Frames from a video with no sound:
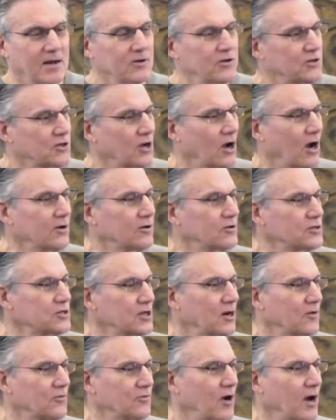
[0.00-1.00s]
And you talk
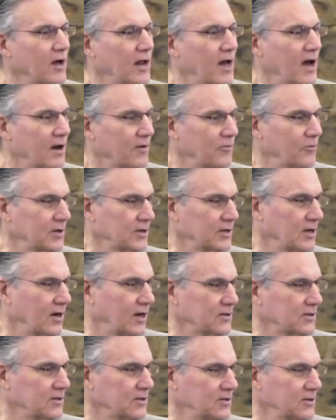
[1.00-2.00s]
yourself right out of what
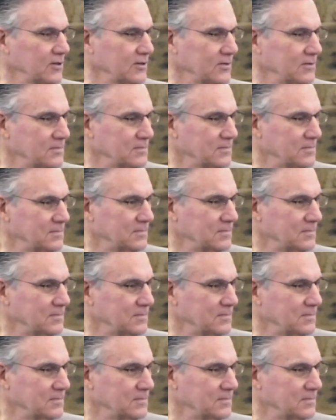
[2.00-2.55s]
God could do.